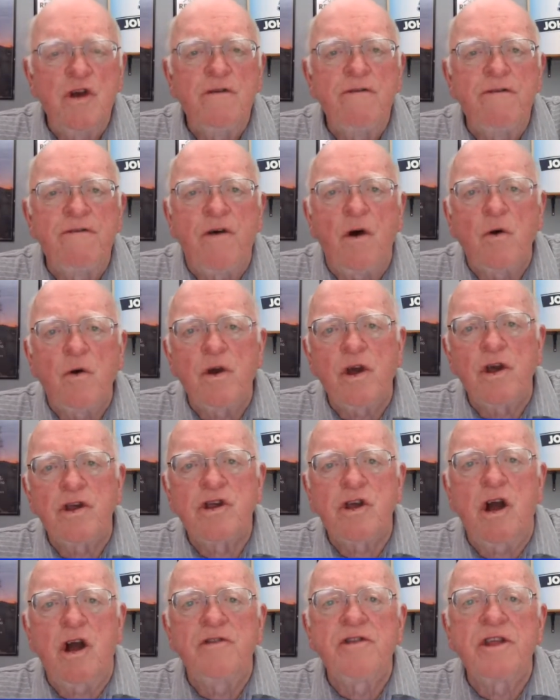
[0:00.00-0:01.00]

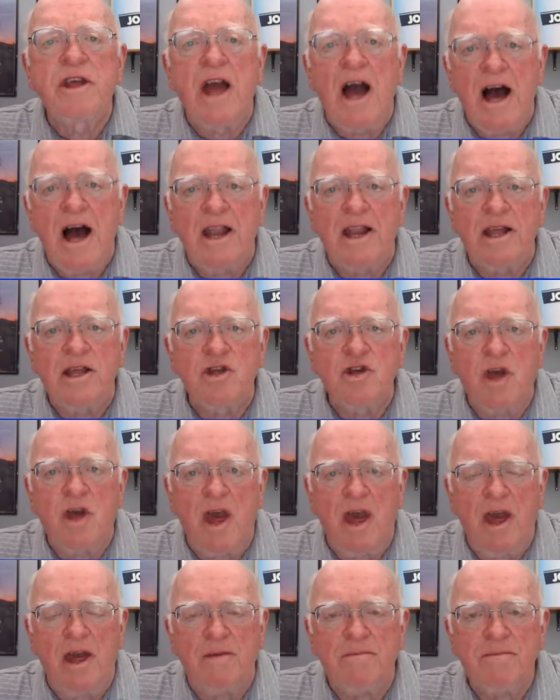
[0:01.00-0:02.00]
focus on the college
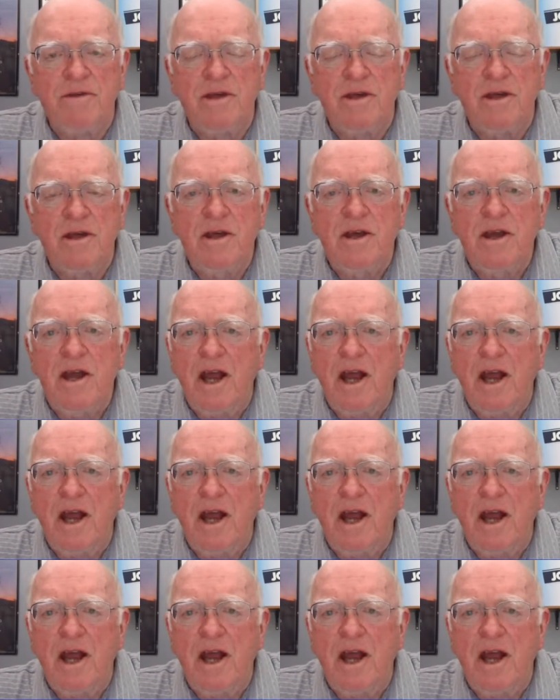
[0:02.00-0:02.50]
camps.